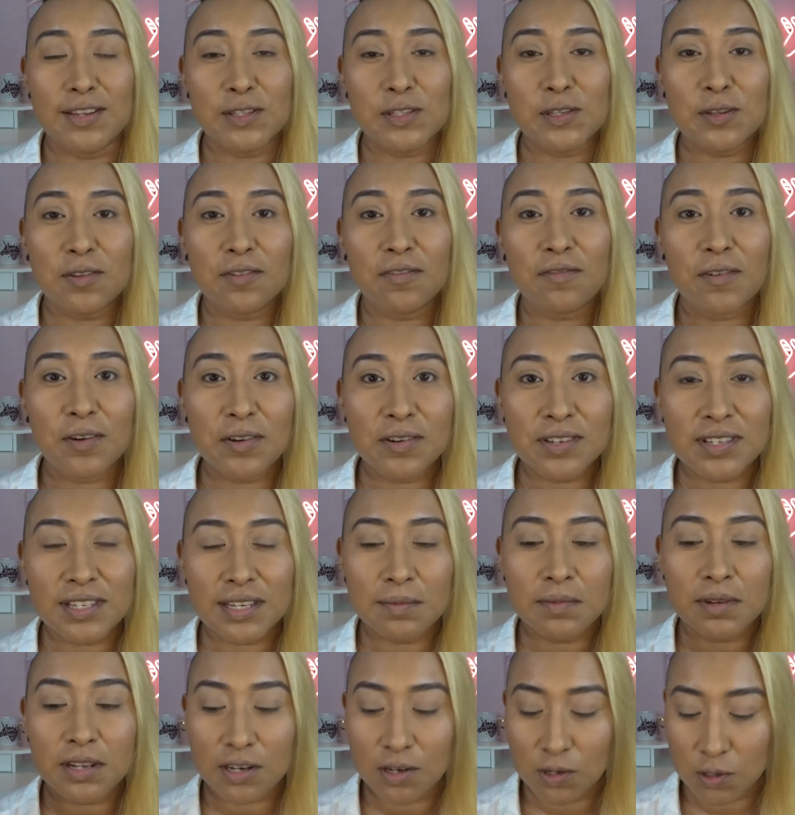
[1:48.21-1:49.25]
so the first thing
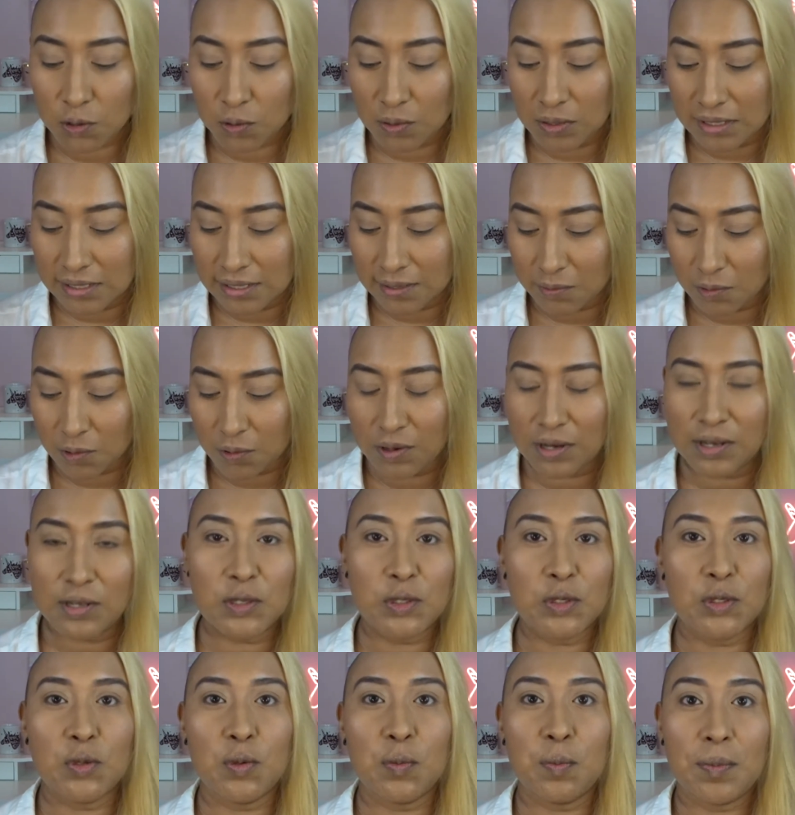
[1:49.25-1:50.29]
I'm going to do is I'm going
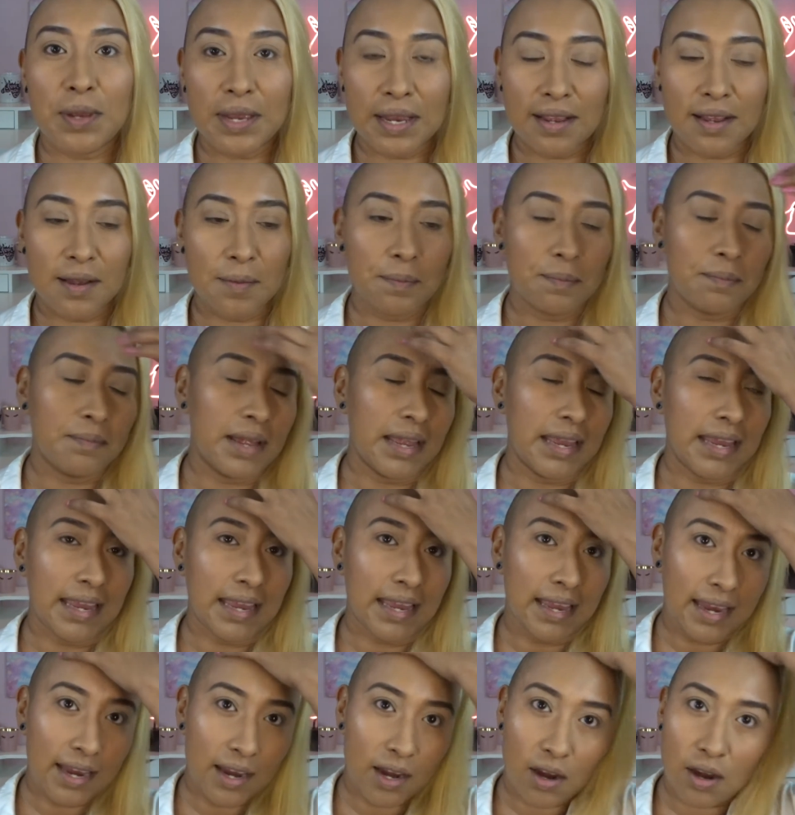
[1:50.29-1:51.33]
to pick up my
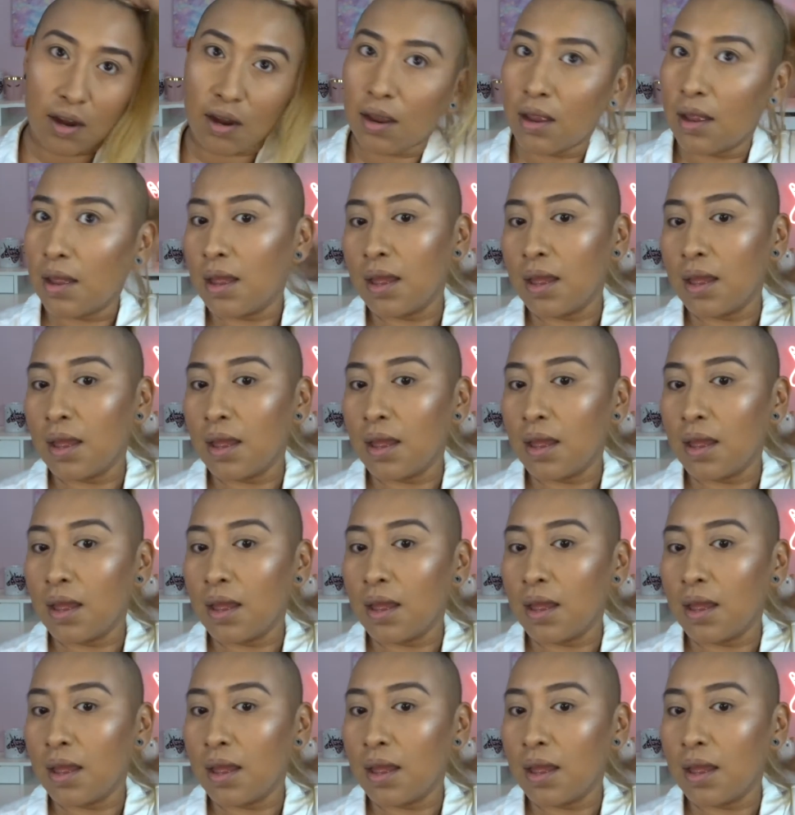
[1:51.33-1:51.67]
hair.